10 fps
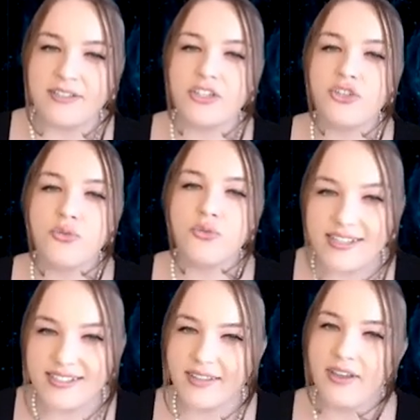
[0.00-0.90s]
to
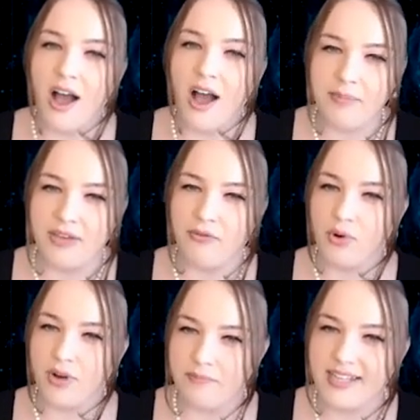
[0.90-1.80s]
trust that the copy of
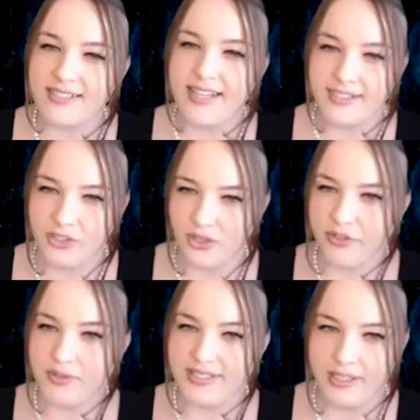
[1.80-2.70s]
War and Peace they
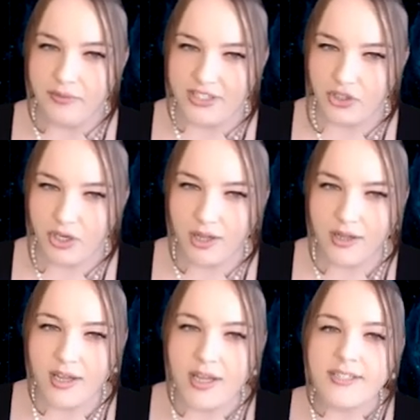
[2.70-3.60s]
serve you is the original,